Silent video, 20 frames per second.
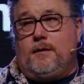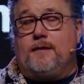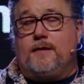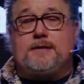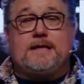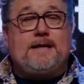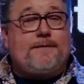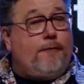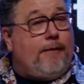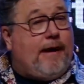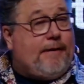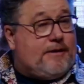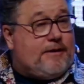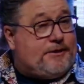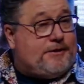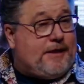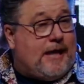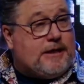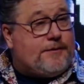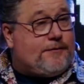There's a different rate of
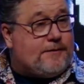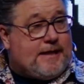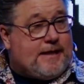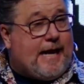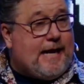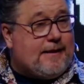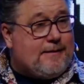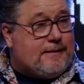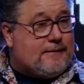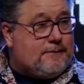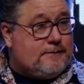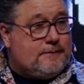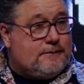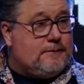exchange for tithing.